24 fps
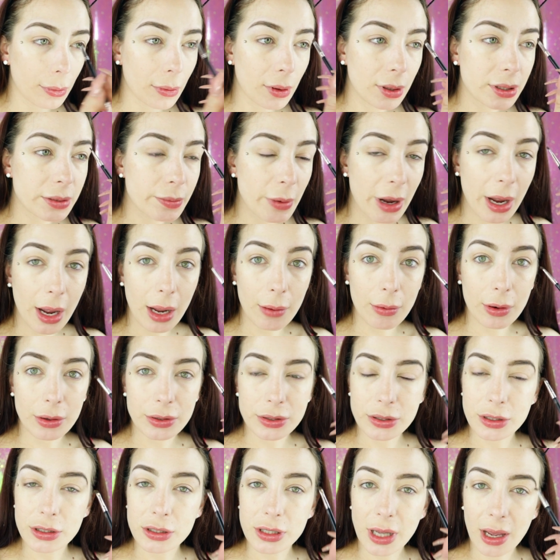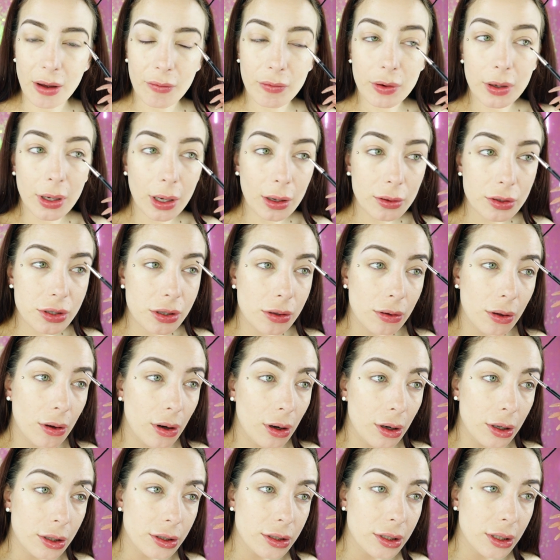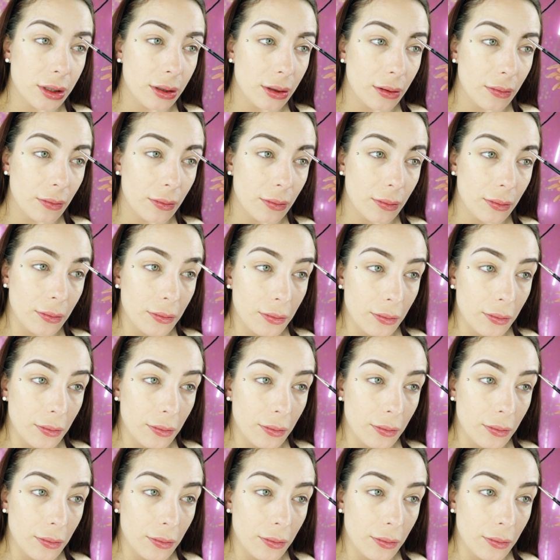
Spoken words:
because my eyebrows just have a natural arch to them.